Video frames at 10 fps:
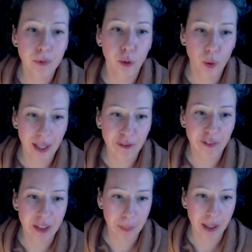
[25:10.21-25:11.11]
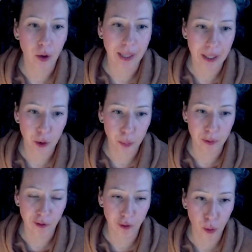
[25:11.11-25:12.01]
you will get feedback on how you
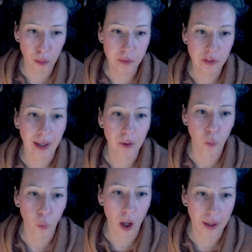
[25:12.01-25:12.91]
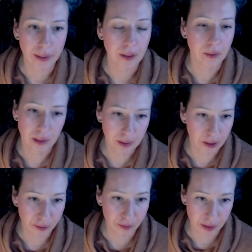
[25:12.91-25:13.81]
performed and why the